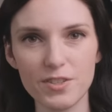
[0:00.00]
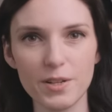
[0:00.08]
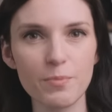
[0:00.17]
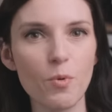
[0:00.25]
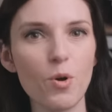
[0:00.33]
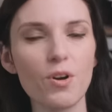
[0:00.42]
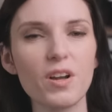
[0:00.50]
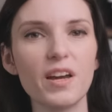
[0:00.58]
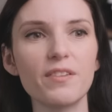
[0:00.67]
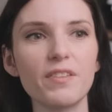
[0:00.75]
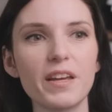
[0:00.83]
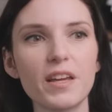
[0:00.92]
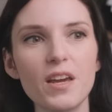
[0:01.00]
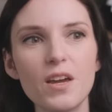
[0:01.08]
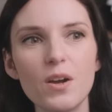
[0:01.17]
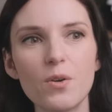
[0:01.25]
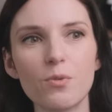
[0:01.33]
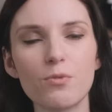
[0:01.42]
They're more kind of like
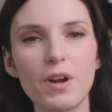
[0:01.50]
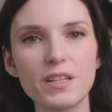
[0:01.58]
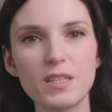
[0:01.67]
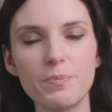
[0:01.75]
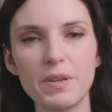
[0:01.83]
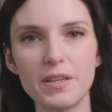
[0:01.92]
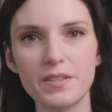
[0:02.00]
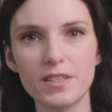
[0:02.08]
recipes.